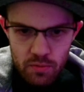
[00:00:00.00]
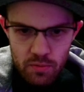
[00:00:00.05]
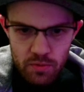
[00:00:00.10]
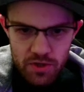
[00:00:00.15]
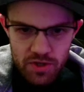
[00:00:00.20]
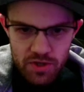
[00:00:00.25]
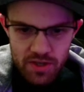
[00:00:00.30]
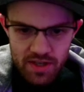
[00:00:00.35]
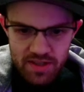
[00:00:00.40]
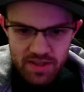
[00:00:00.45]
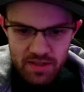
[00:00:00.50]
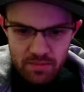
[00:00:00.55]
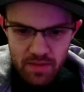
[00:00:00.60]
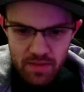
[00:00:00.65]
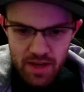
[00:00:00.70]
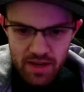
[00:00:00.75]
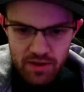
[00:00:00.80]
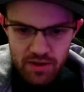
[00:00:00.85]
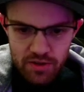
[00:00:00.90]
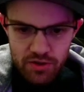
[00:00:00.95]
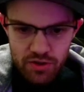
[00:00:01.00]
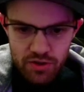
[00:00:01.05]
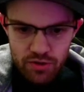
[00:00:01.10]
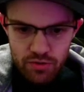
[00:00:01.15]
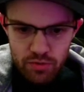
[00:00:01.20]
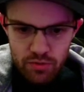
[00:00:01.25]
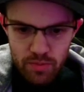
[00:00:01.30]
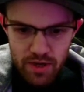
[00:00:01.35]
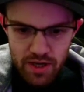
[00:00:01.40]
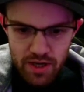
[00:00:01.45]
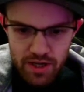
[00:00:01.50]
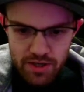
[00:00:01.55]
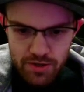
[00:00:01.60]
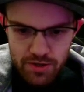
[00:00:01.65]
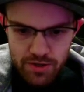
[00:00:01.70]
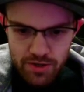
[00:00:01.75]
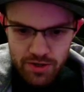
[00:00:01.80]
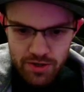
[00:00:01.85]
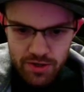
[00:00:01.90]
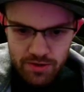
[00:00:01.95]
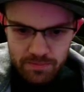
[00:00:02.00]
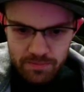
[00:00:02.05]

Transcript: which doesn't matter too much.